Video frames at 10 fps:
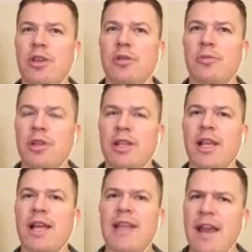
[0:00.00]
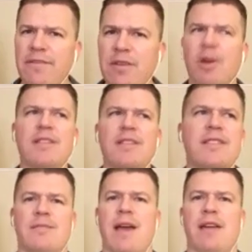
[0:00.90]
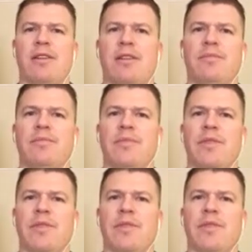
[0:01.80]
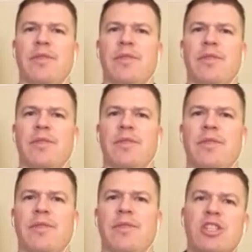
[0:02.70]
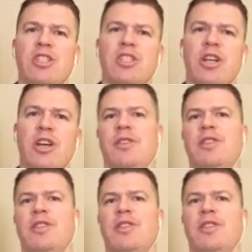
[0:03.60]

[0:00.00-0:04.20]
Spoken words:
we realize that everyone's needs matter, and we want to respect each other.